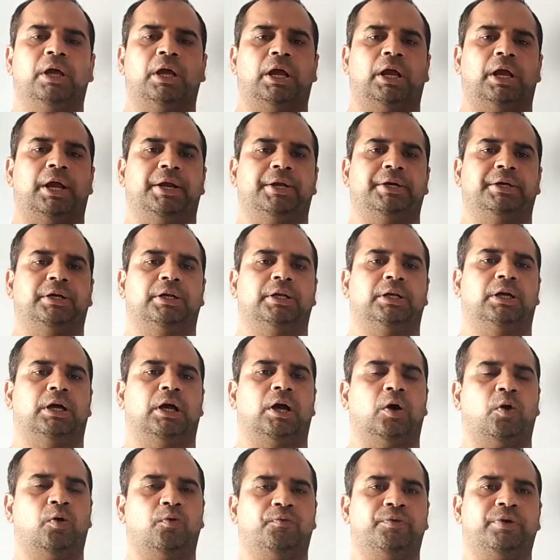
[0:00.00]
and
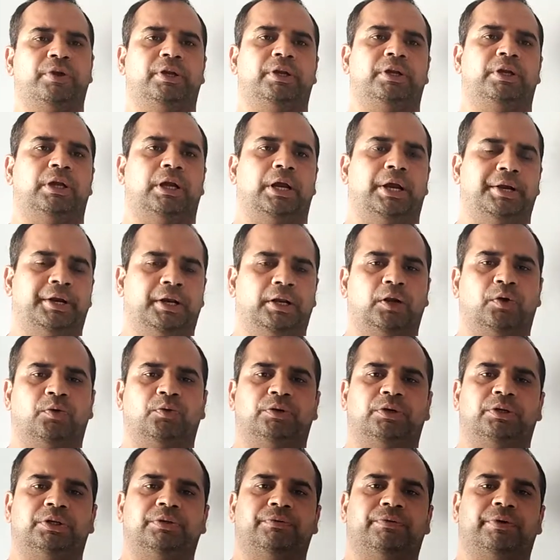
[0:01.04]
how we handle
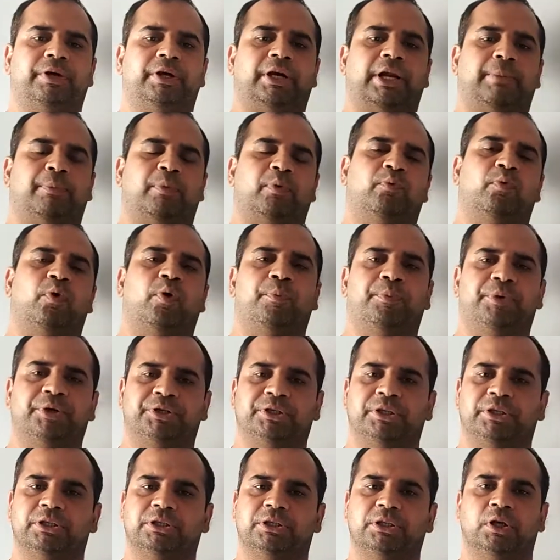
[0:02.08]
out different type of
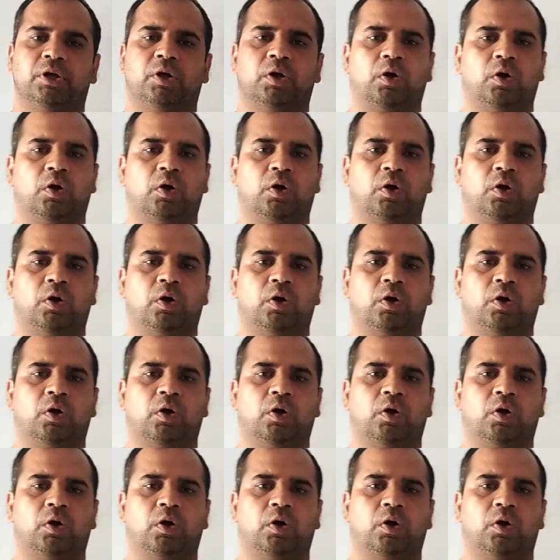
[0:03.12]
operations